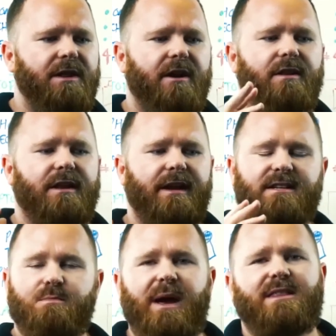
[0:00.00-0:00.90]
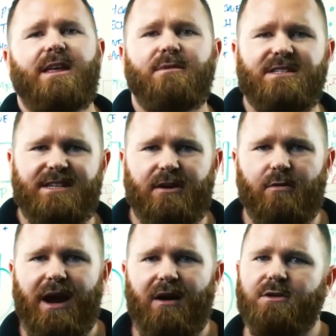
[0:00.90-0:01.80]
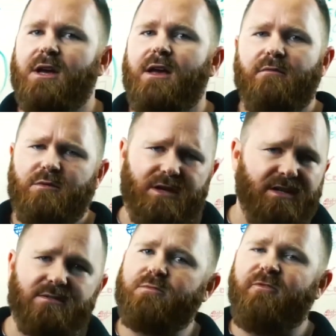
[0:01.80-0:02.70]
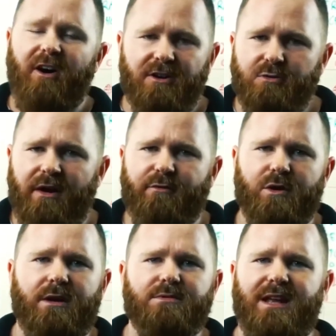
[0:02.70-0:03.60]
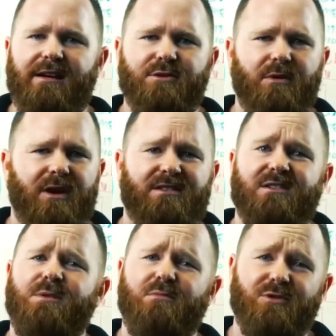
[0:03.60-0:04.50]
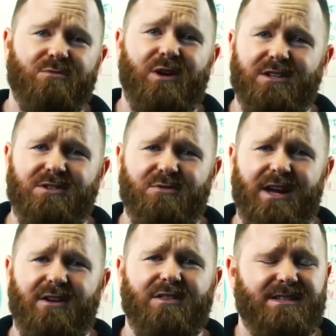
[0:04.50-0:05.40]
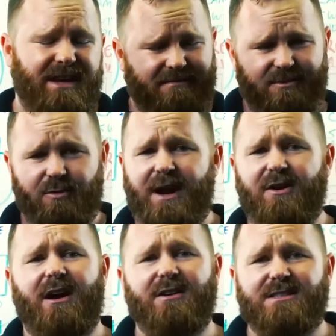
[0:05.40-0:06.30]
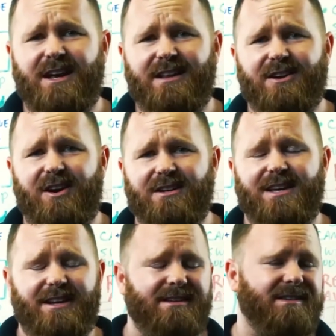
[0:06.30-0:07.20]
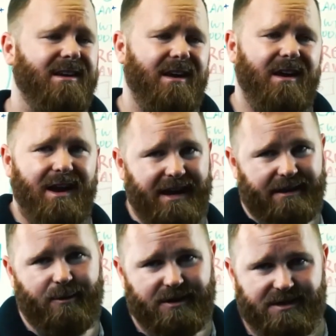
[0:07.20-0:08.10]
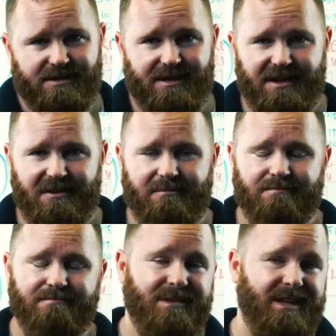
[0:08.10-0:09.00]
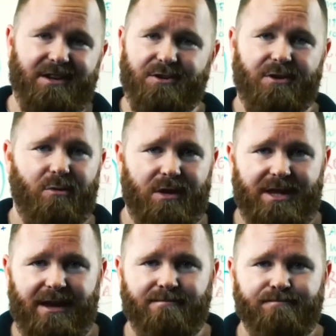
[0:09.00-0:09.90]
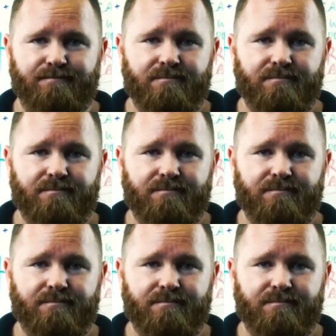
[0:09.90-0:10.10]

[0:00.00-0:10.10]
on there and then expect them to stick around, because far too often when it comes to live stream audiences, people just want to tune out and they say, no matter how exciting the content is, I can watch this later, and you don't want that.